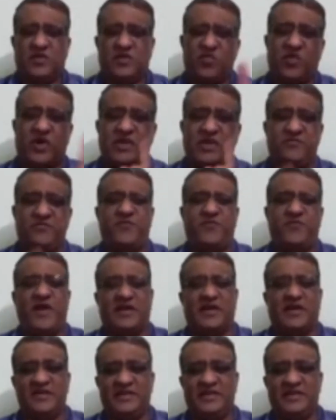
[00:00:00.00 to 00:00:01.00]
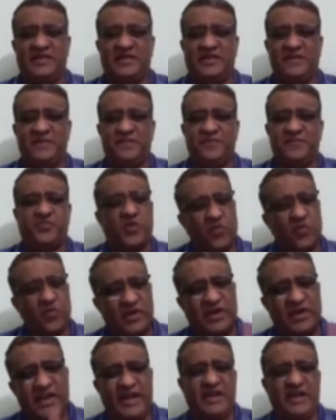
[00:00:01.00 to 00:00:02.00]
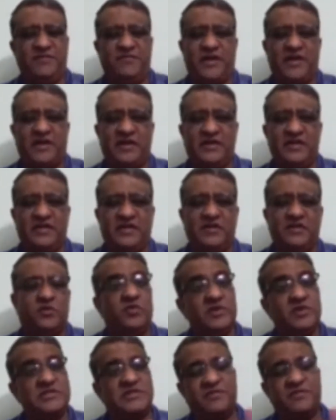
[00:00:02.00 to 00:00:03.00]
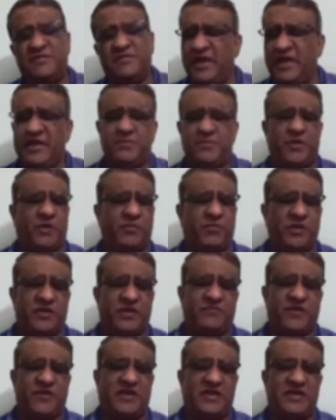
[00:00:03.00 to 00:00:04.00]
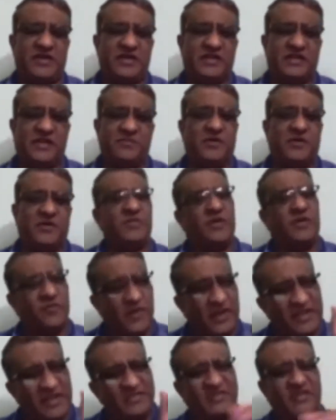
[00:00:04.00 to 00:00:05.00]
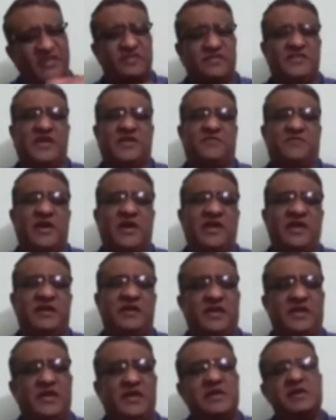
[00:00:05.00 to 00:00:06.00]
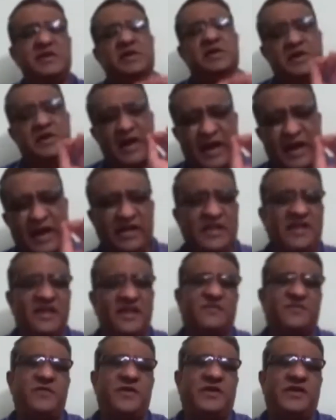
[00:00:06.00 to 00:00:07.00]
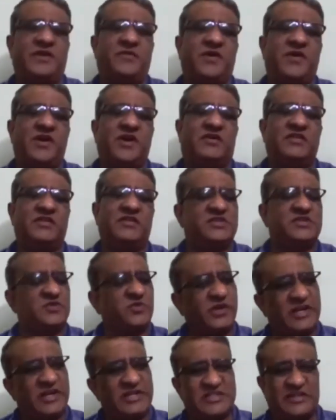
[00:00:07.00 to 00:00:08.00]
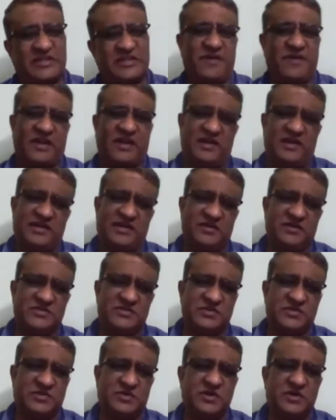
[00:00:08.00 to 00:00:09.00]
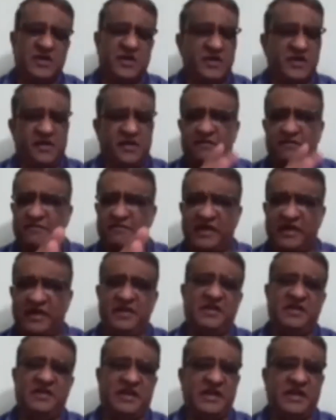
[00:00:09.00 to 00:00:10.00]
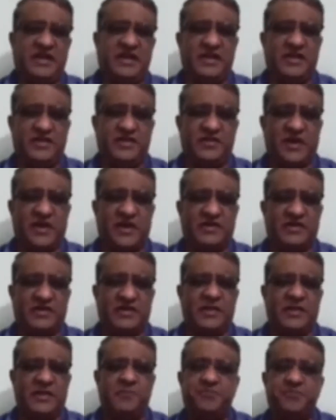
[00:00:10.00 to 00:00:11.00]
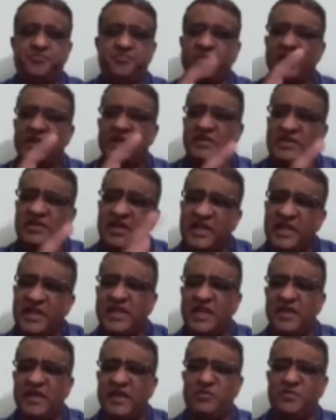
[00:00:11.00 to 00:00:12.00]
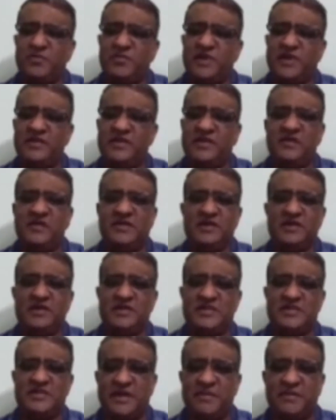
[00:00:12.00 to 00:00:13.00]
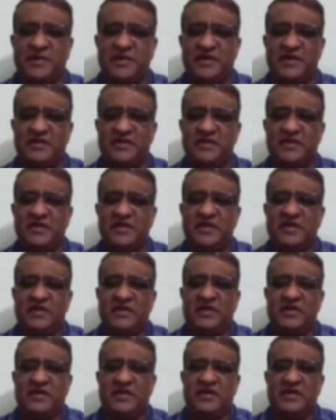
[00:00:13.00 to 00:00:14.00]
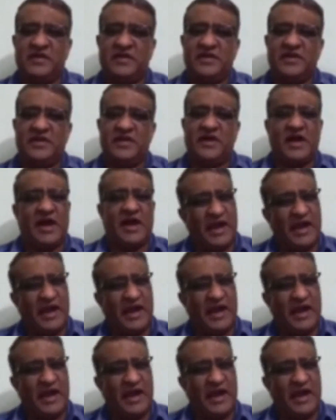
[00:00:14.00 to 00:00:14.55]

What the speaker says: one lady faculty, who is a very popular faculty in the department, very sincere faculty, highly respected by all the students and the faculty also, very dedicated faculty. She came to my chamber And